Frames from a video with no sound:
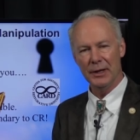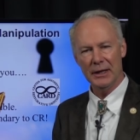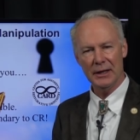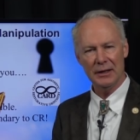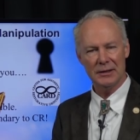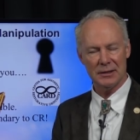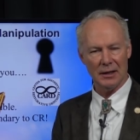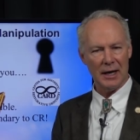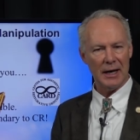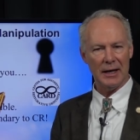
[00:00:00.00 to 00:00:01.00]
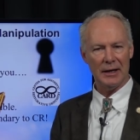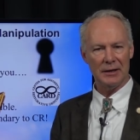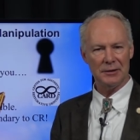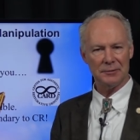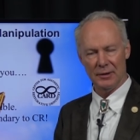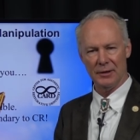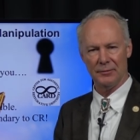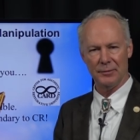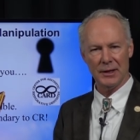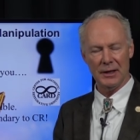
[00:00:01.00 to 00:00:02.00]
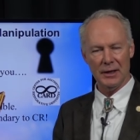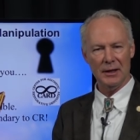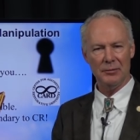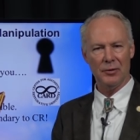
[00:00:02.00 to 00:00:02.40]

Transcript: big slides. The beginning